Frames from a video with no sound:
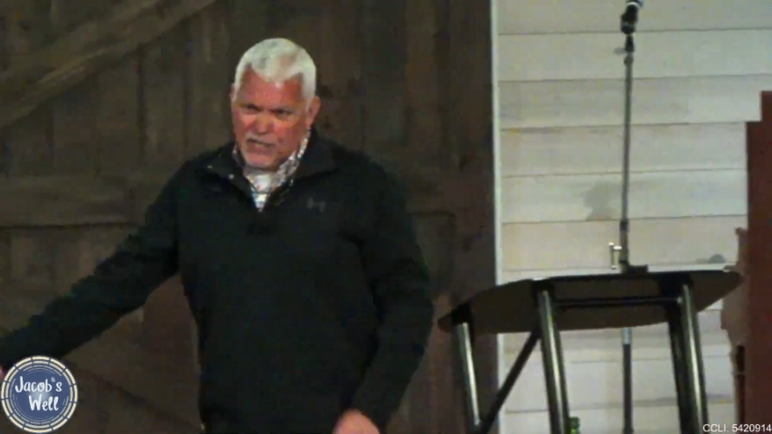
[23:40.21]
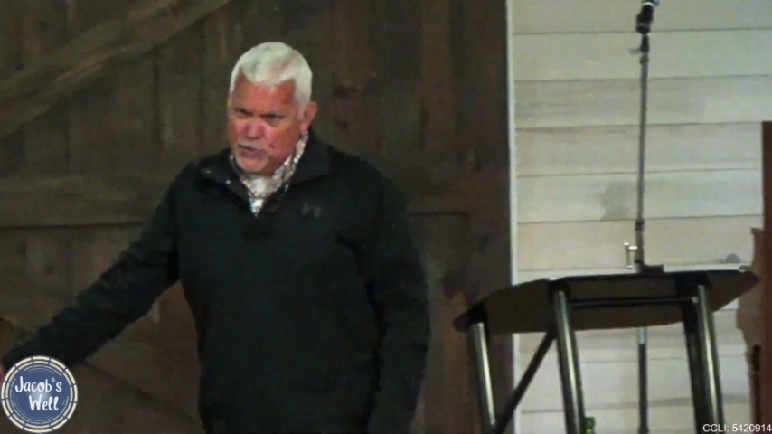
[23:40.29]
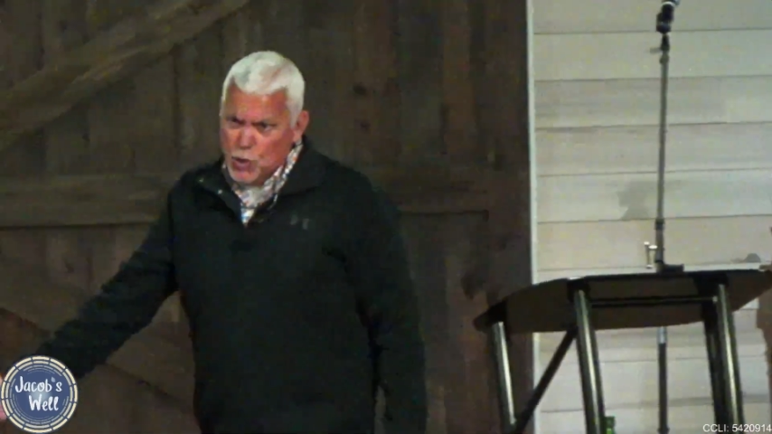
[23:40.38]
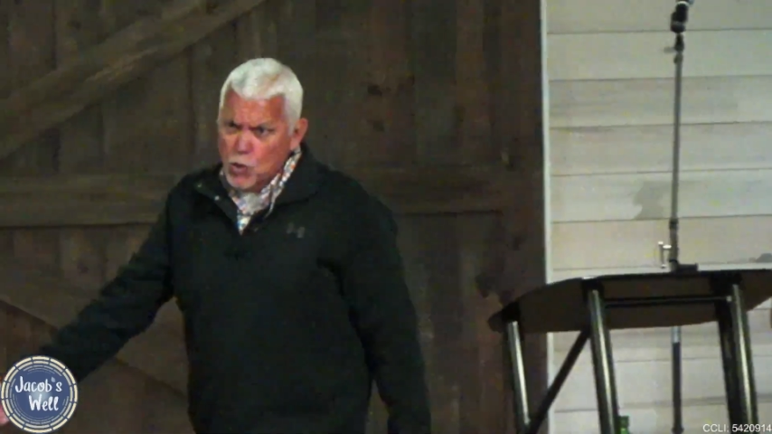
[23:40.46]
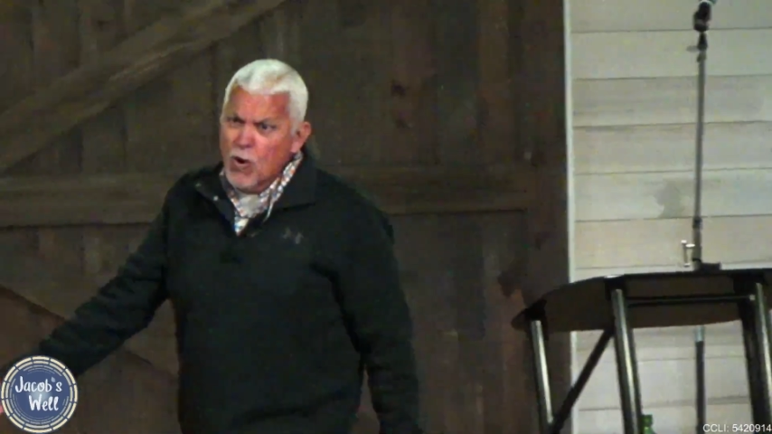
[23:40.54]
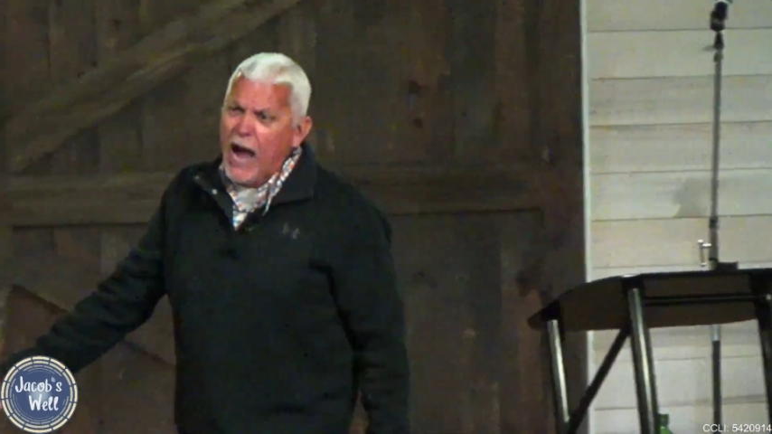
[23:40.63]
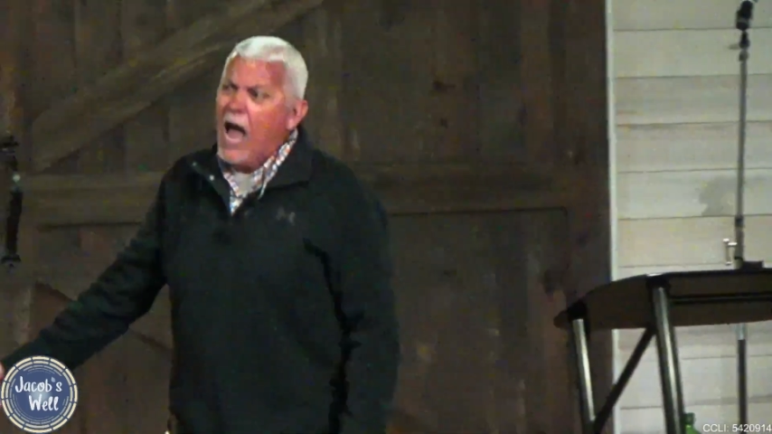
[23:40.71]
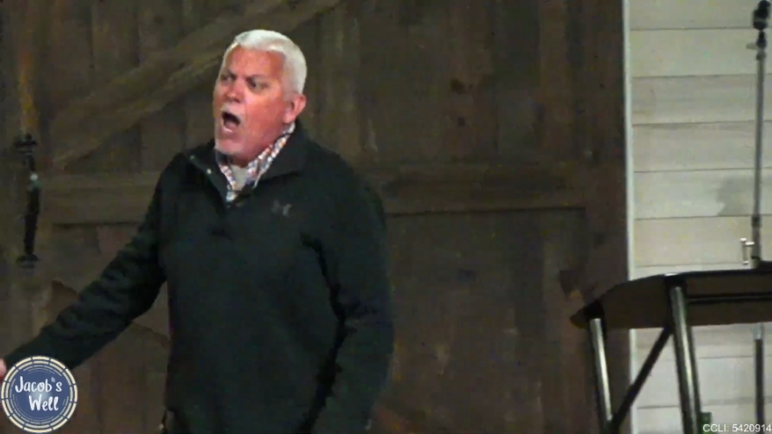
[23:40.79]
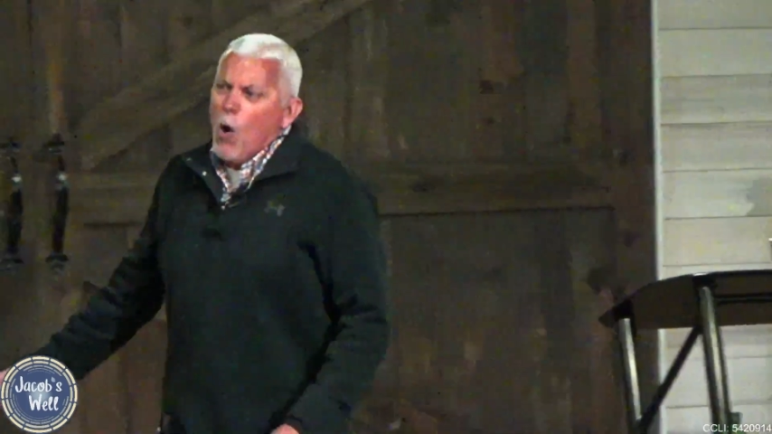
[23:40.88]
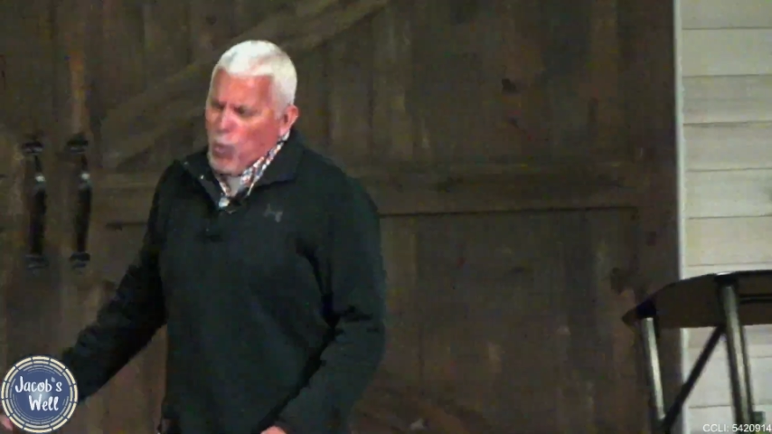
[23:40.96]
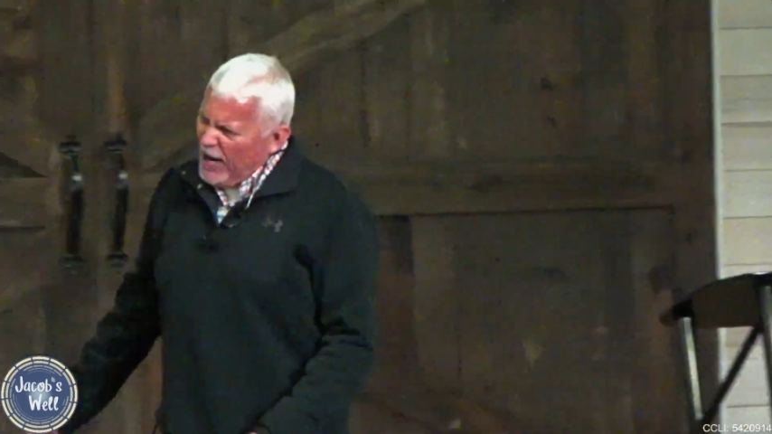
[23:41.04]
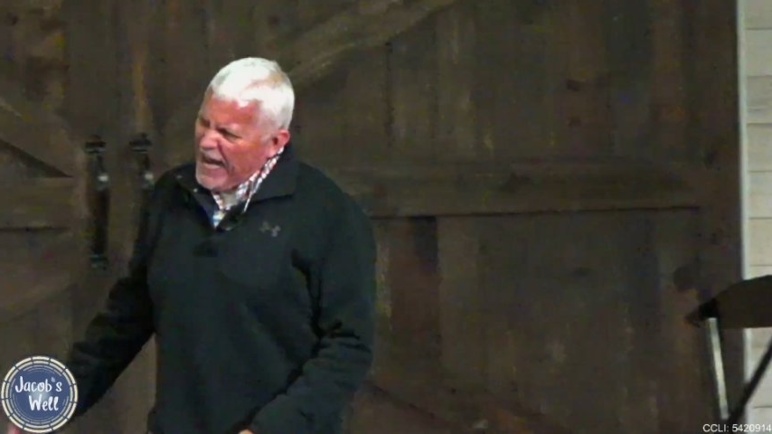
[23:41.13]
you,
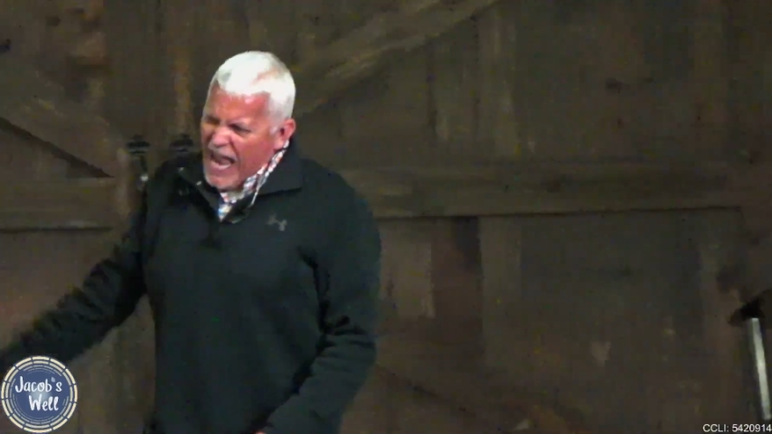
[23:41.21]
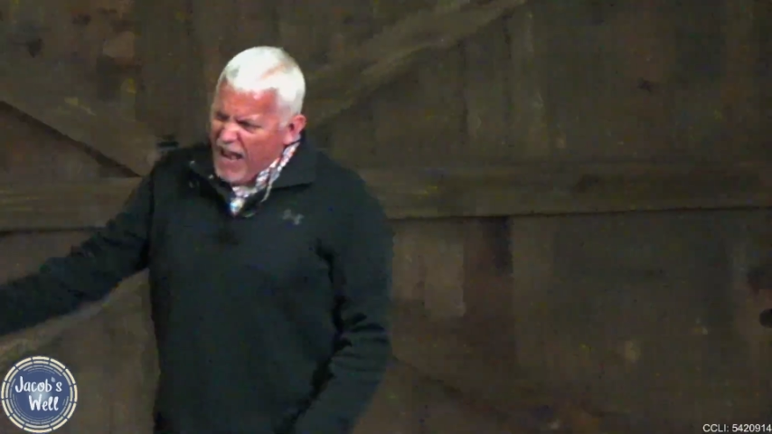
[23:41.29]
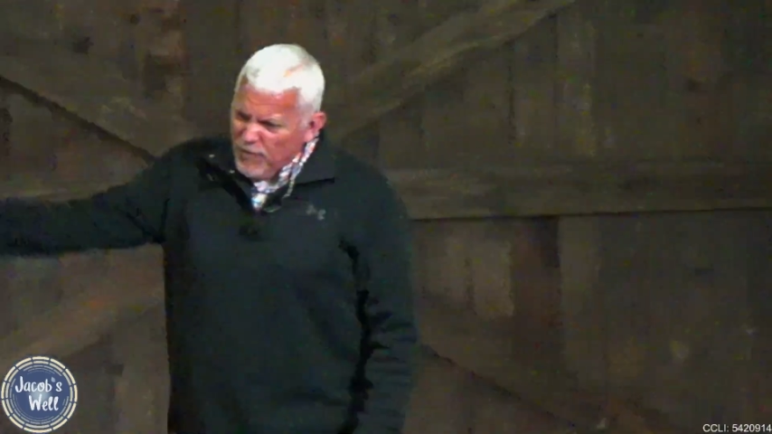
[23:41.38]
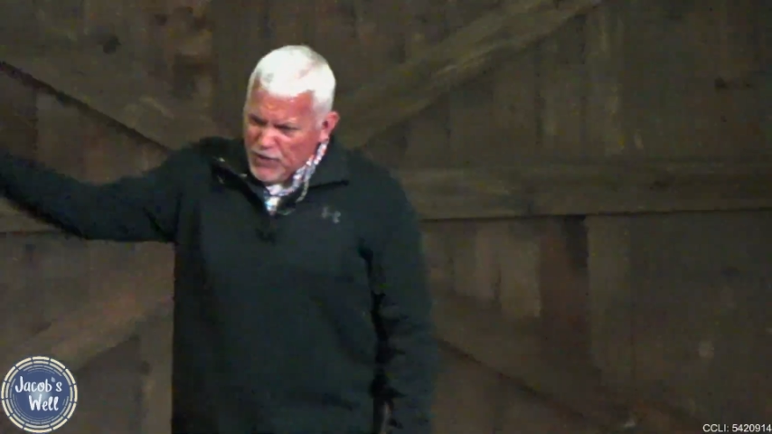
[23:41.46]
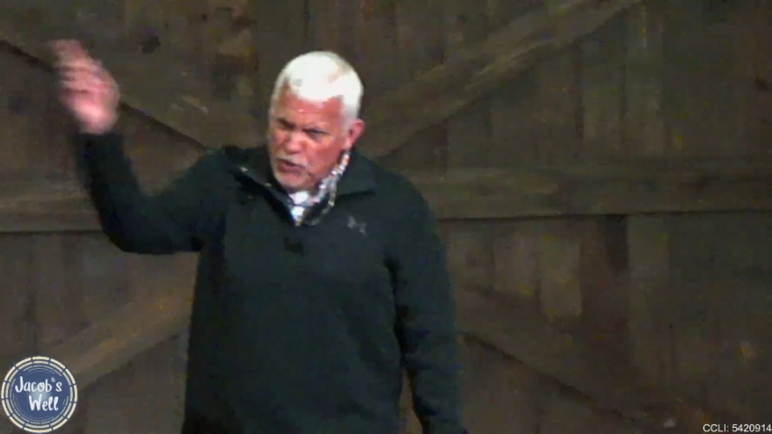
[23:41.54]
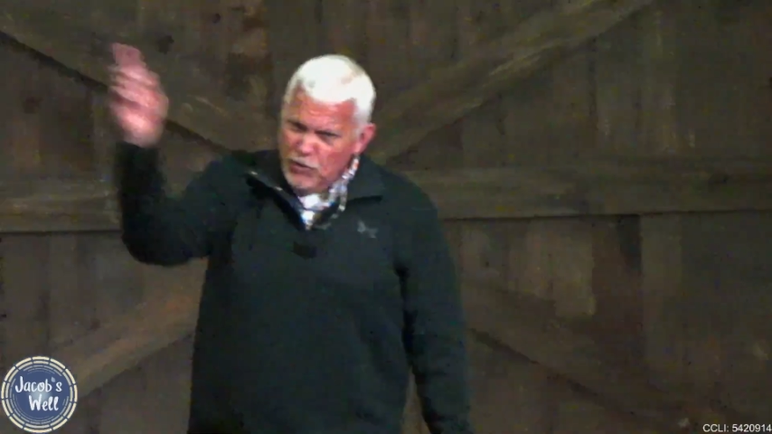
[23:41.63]
whatever you